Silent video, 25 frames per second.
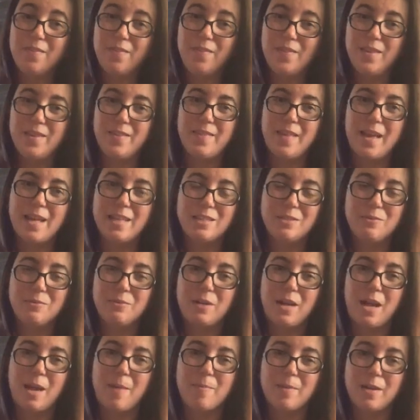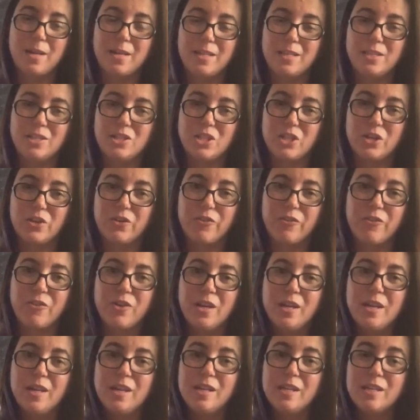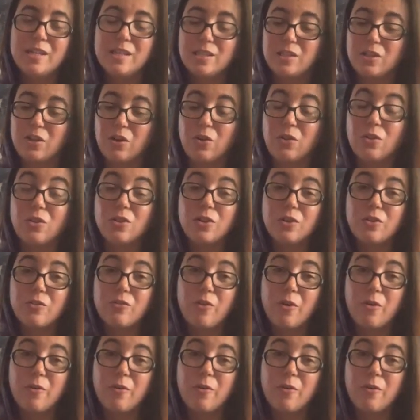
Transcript: then that's what I'm gonna do. So look